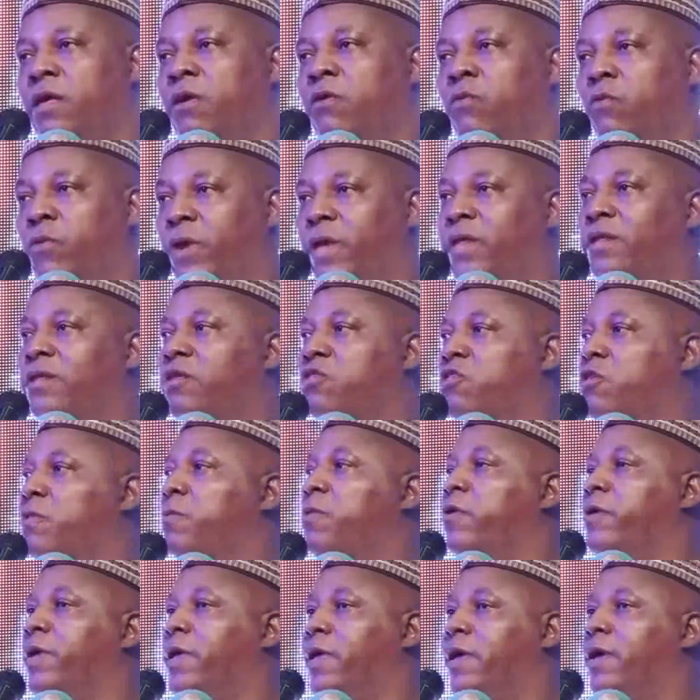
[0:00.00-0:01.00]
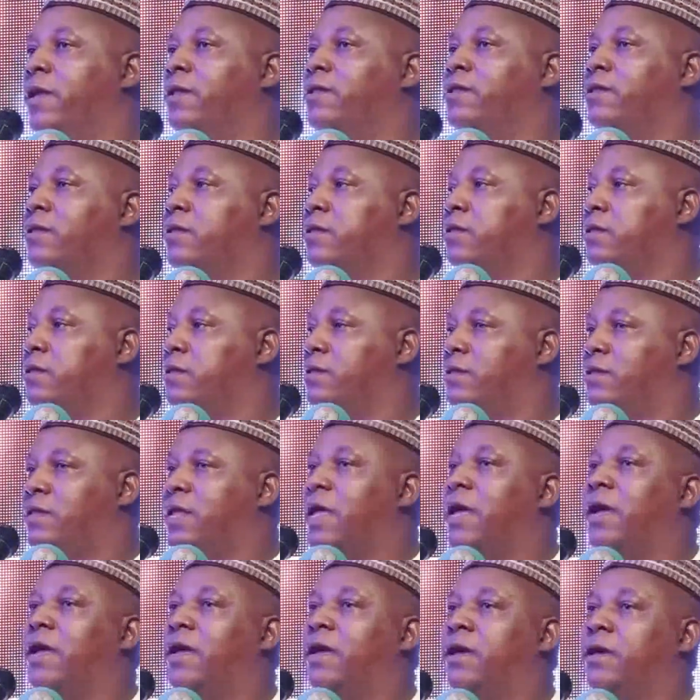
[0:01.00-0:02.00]
When the Chibok girls
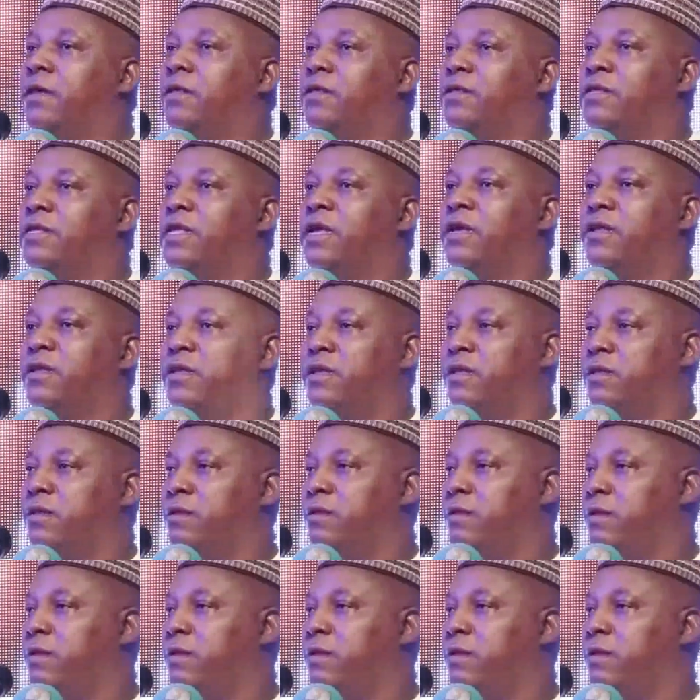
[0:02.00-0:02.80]
saga started,